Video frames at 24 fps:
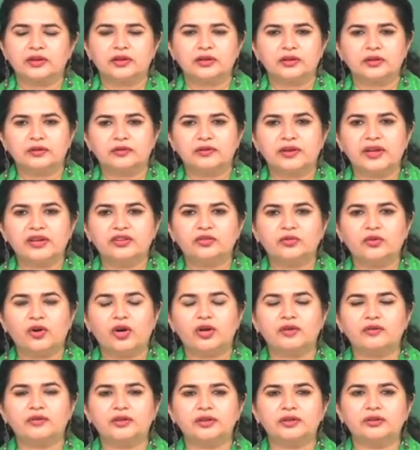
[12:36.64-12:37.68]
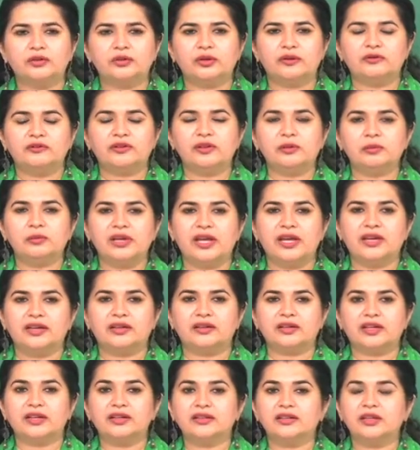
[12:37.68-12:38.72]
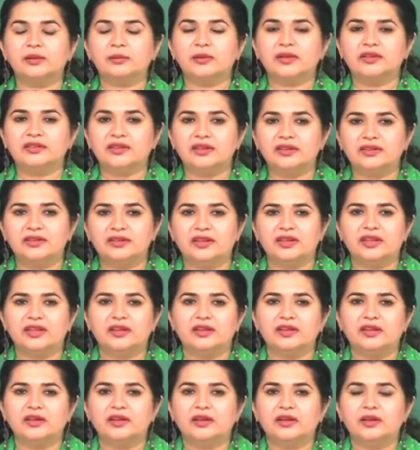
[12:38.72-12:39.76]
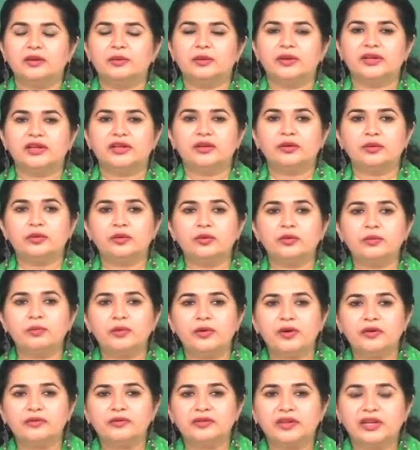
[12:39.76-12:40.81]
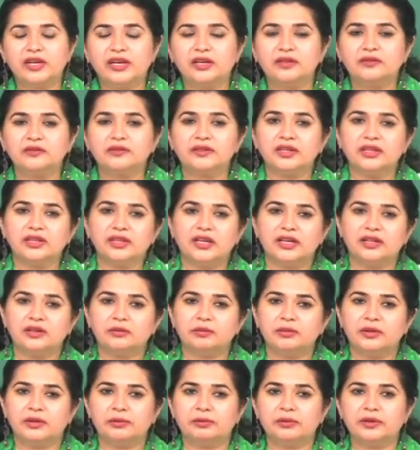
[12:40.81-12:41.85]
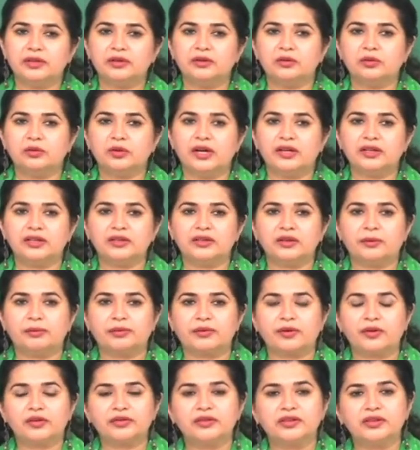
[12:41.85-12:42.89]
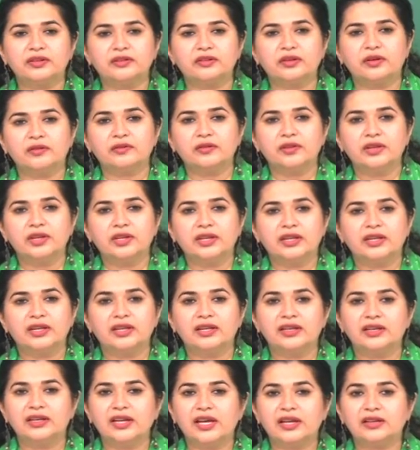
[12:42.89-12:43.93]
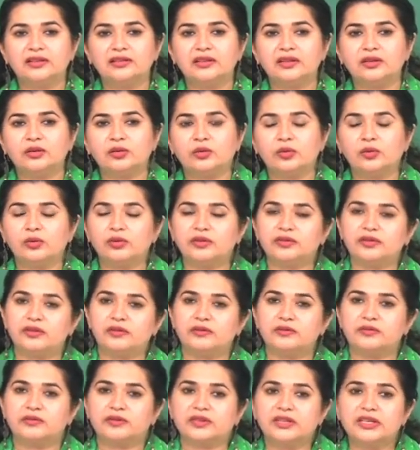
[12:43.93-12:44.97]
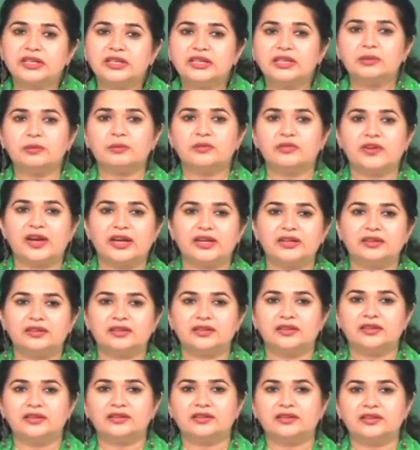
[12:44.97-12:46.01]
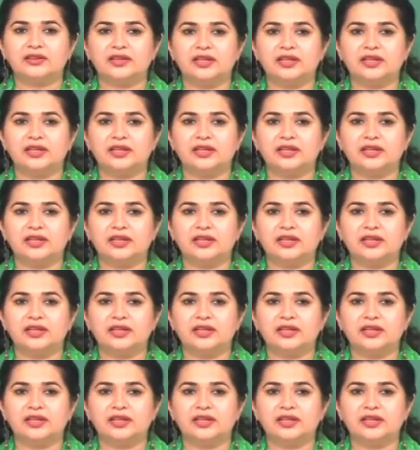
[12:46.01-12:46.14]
flash forward to a film like Rang De Basanti, when a group of carefree young people who are in the process of enacting roles of freedom fighters